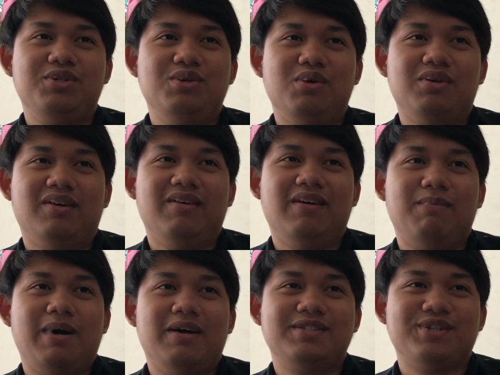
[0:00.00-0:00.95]
Google
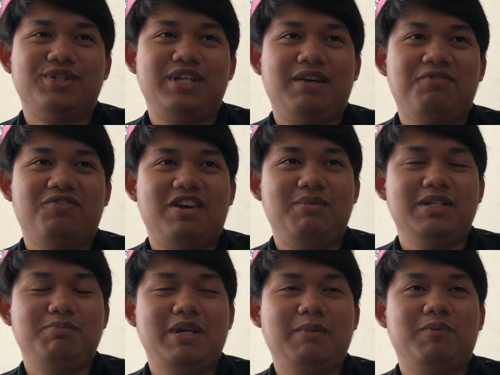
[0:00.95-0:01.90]
about searching famous
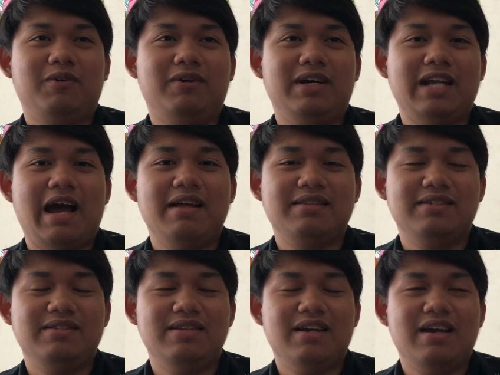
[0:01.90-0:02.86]
people. I had
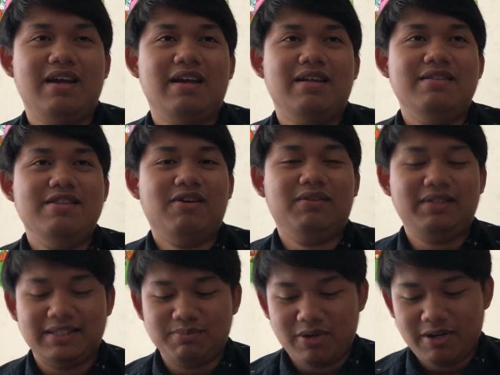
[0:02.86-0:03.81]
to know
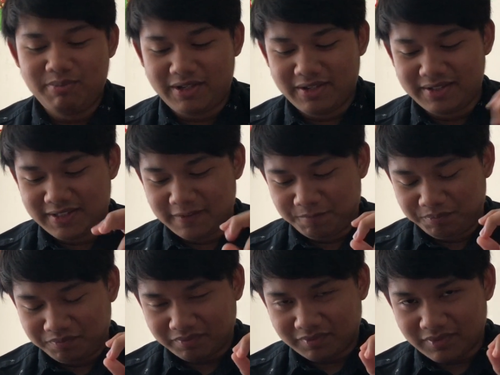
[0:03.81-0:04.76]
this one because
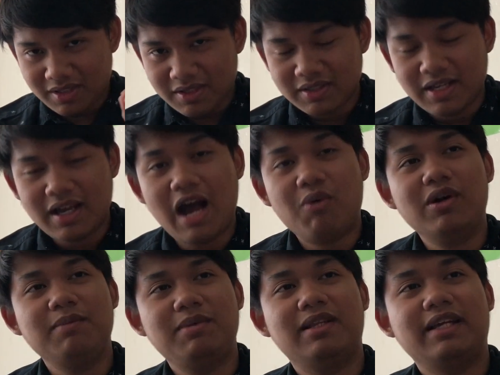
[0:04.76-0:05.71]
I
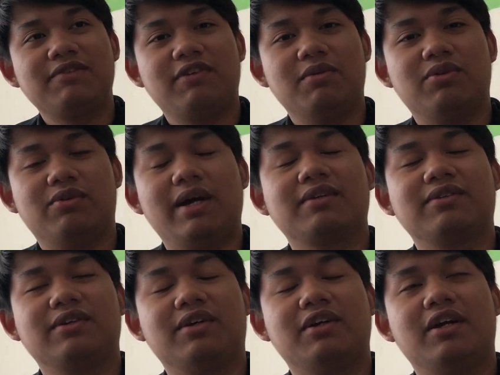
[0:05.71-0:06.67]
want to be like film
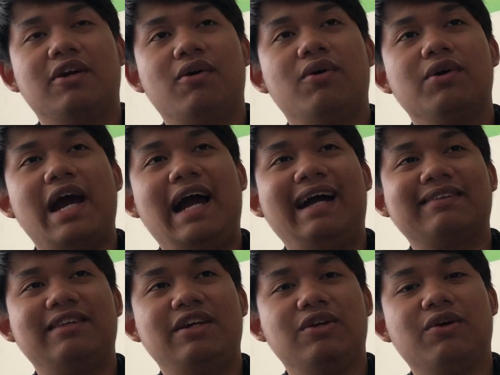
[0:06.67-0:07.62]
director or
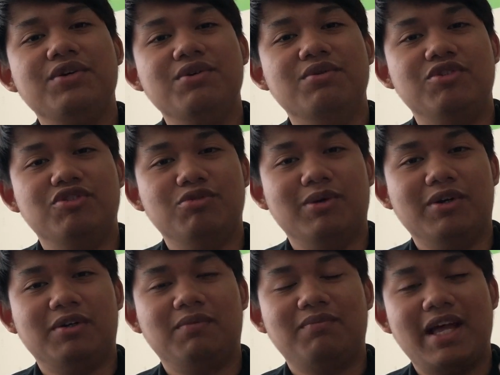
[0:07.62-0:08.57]
acting or
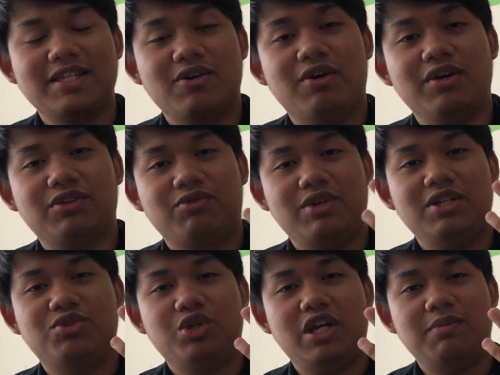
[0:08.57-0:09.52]
YouTuber. That's all three
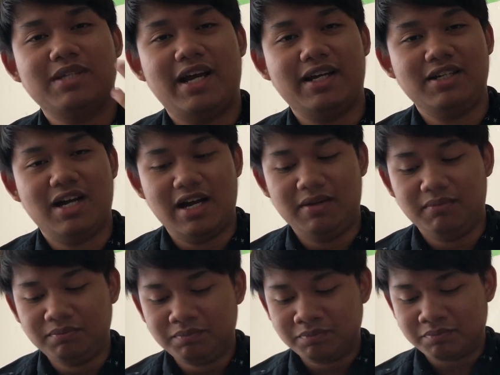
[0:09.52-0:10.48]
dreams I got.
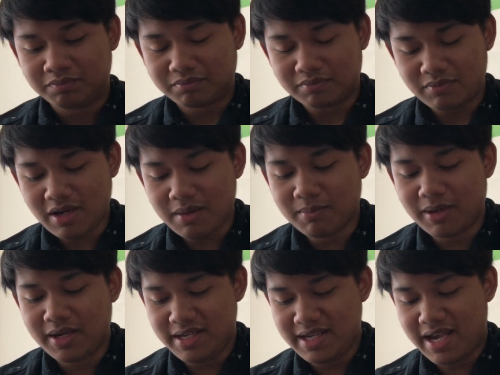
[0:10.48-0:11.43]

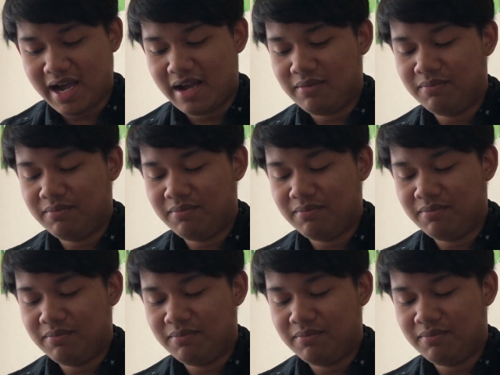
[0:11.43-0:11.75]
But yeah,